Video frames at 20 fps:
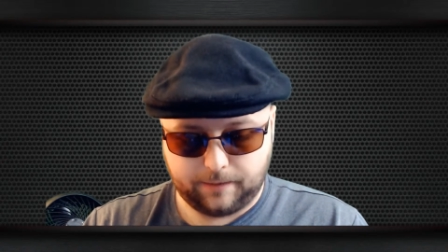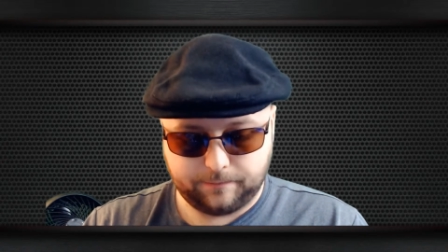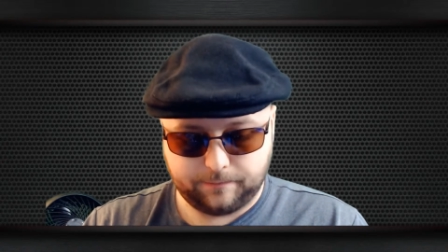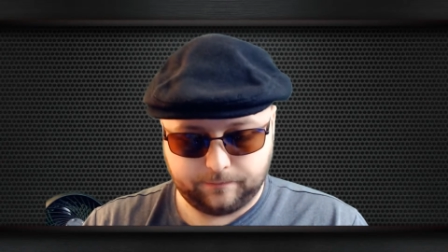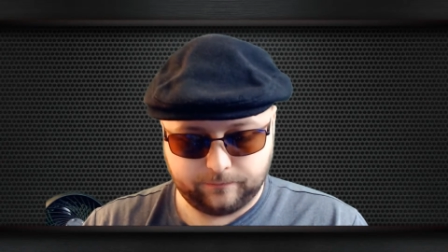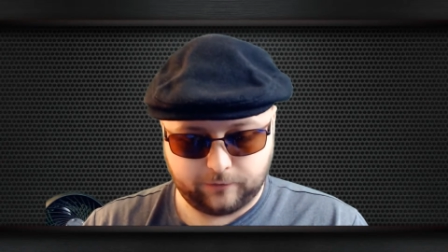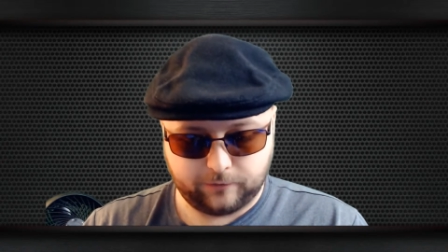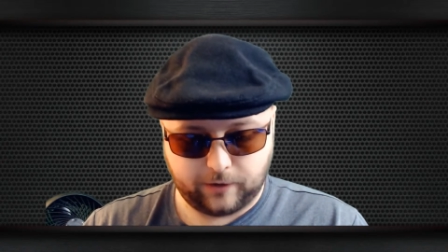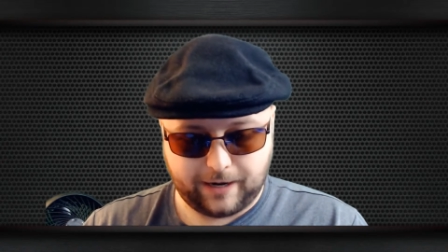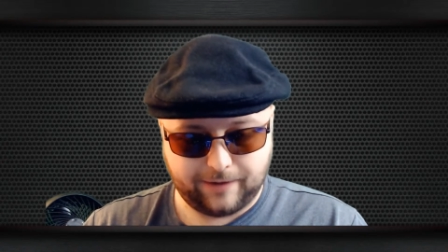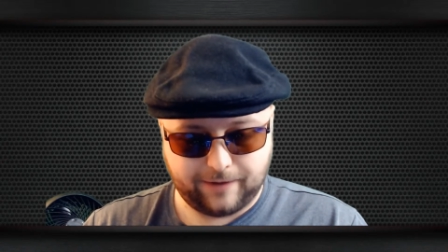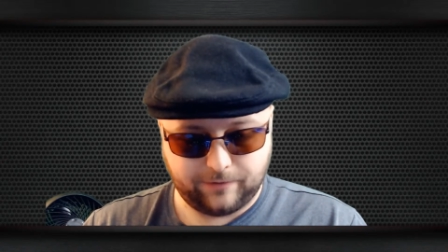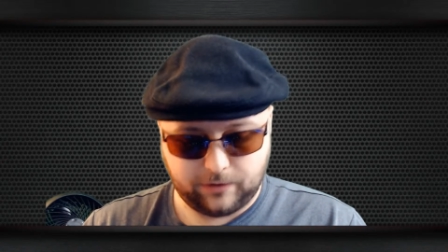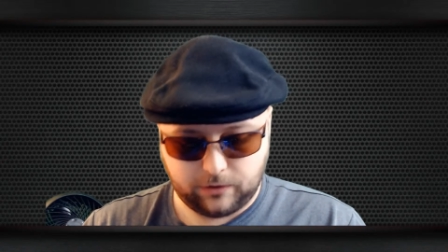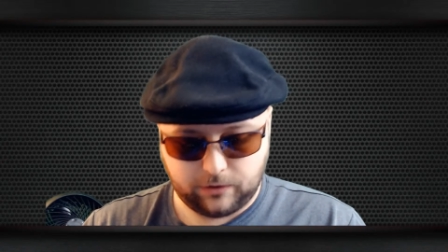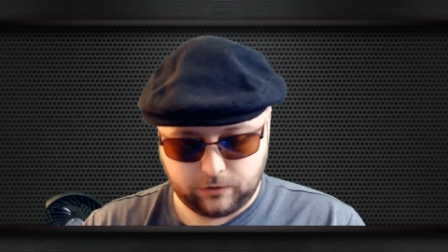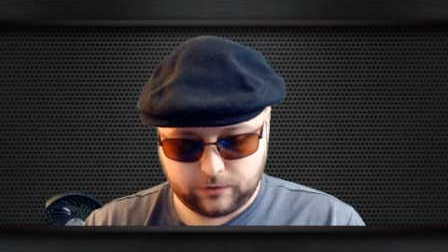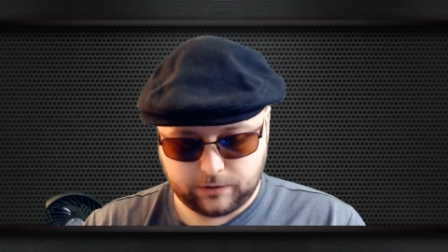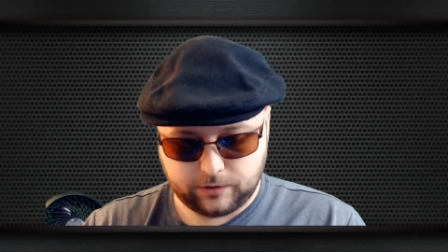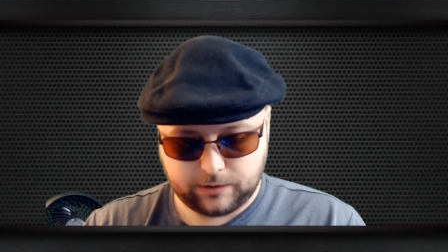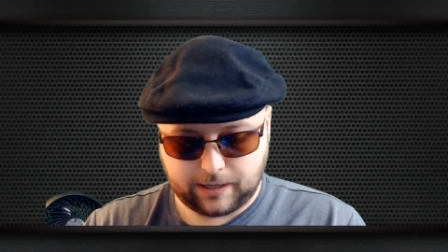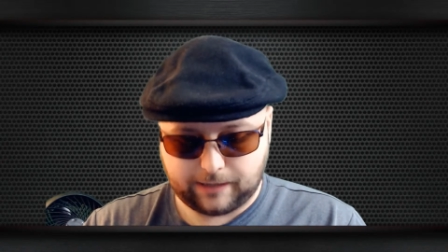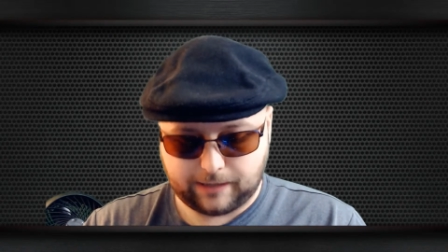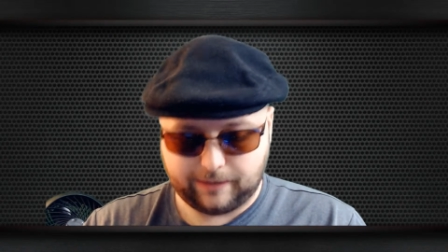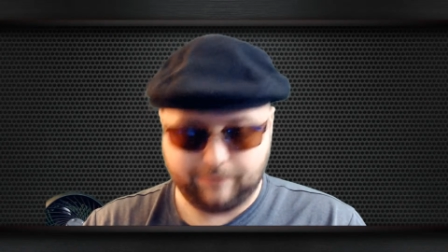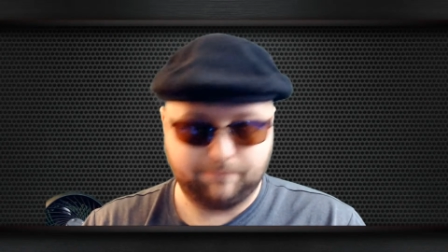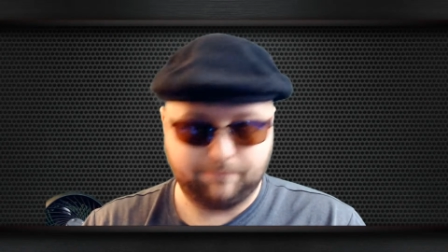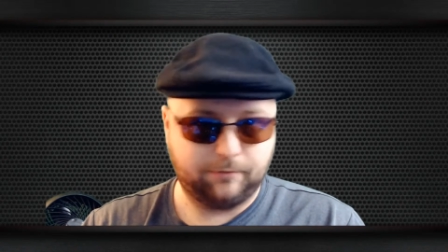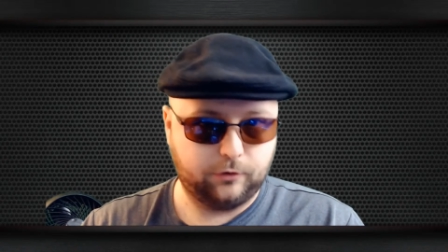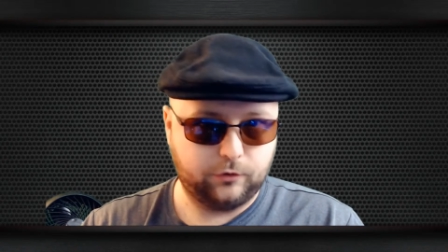For heavy usage, I
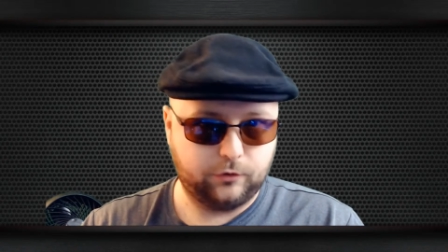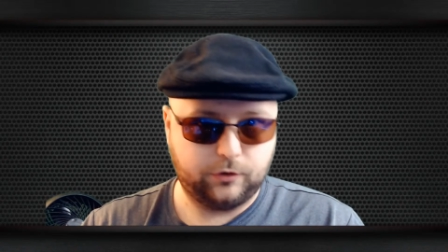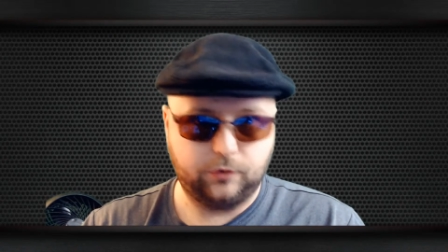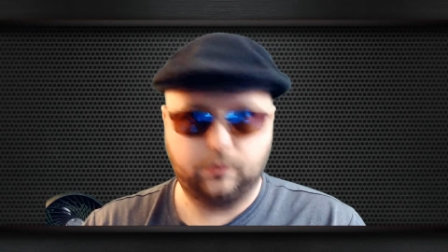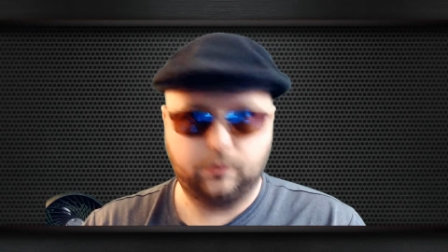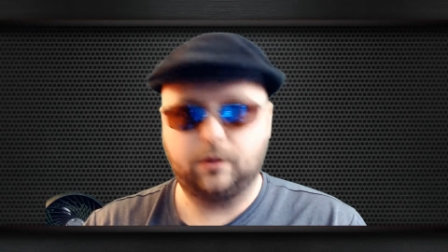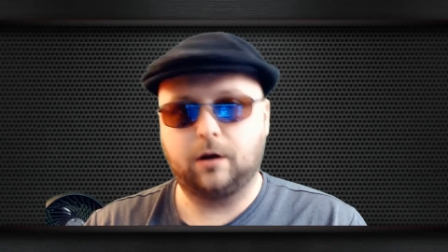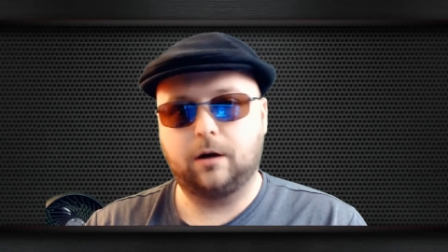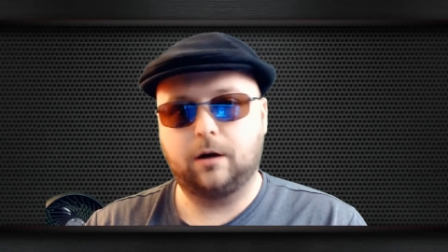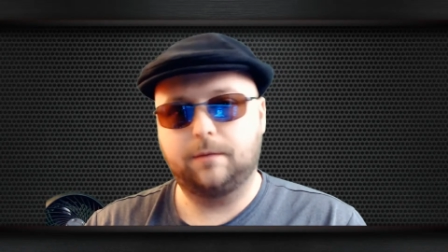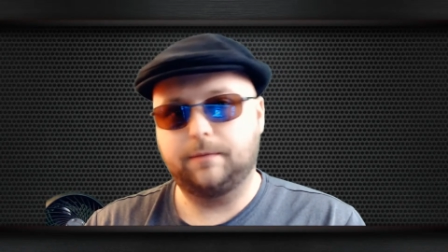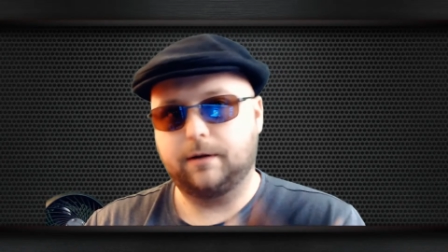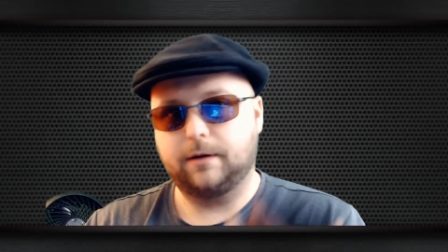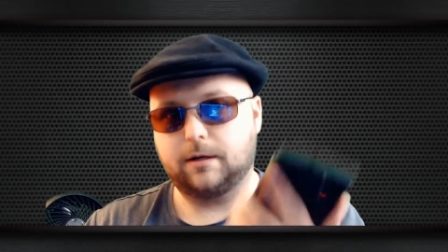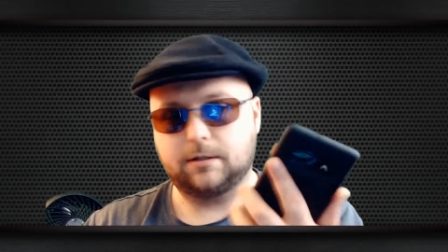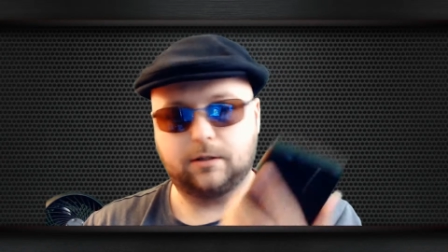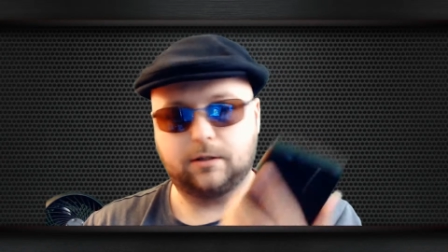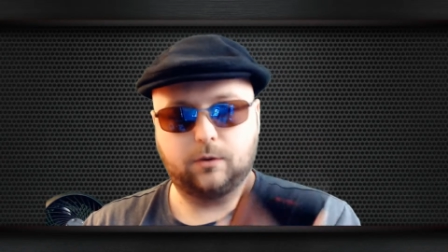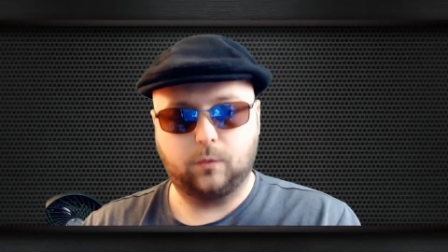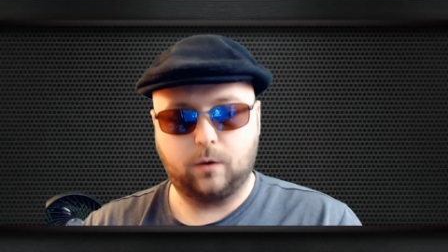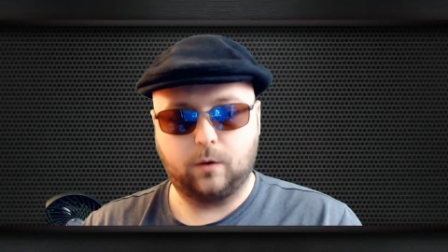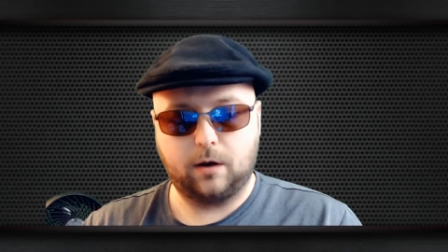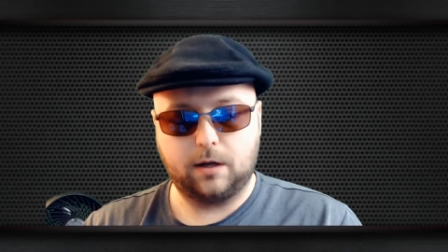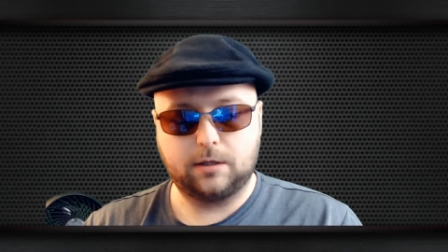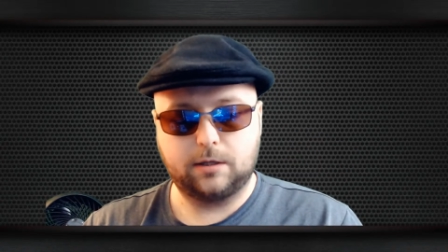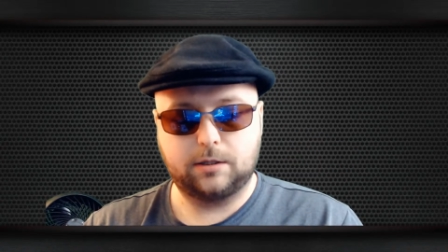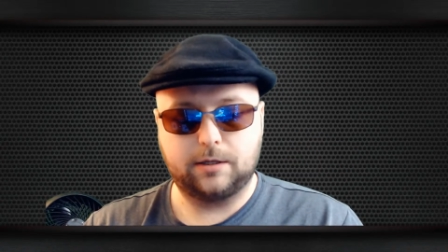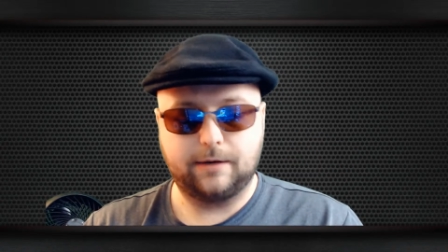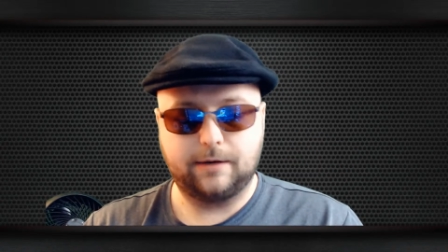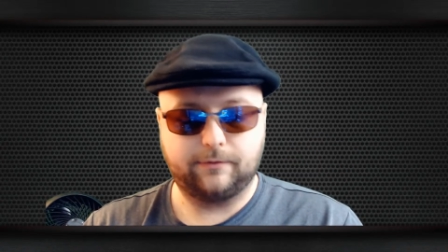leave Bluetooth on because of the
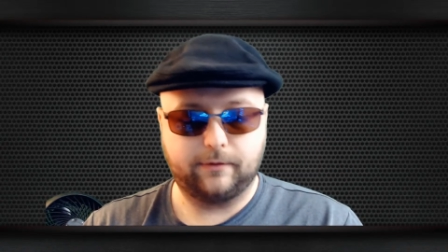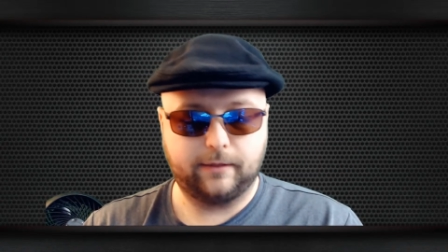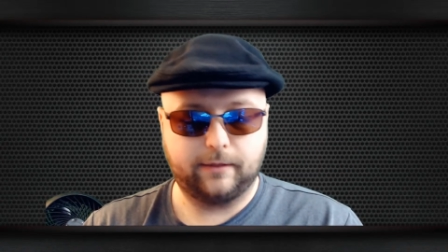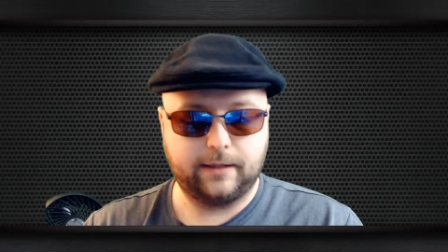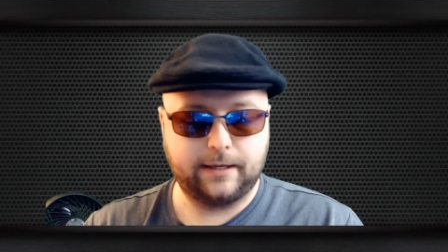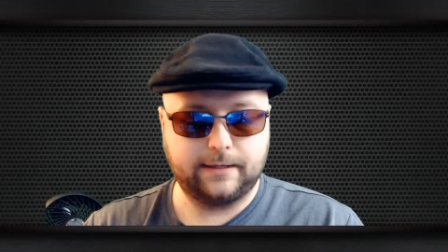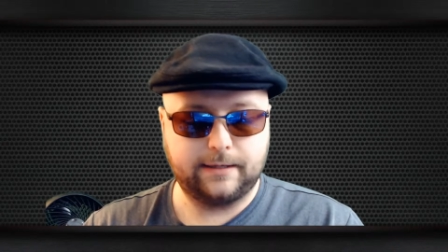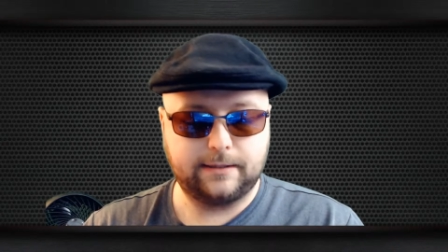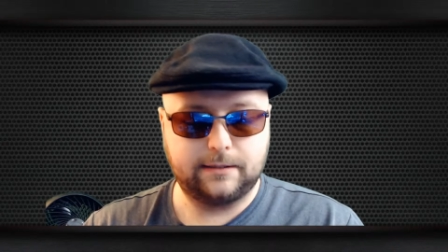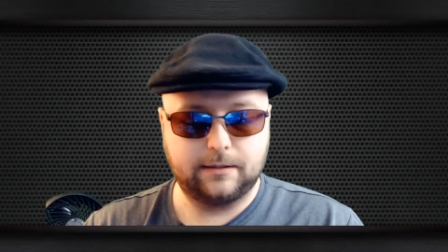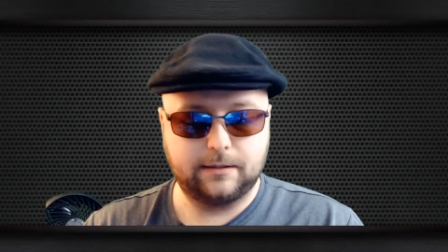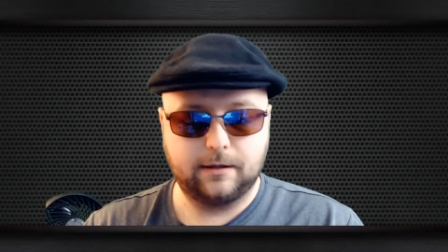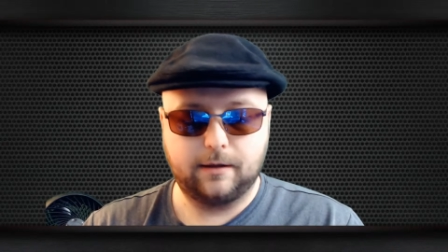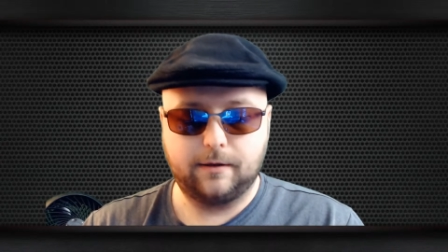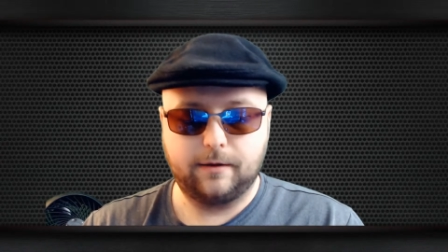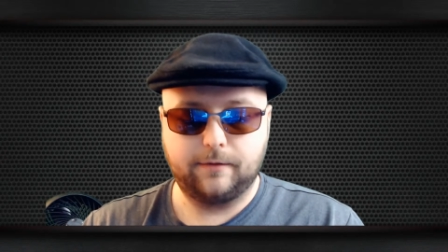watch, different things.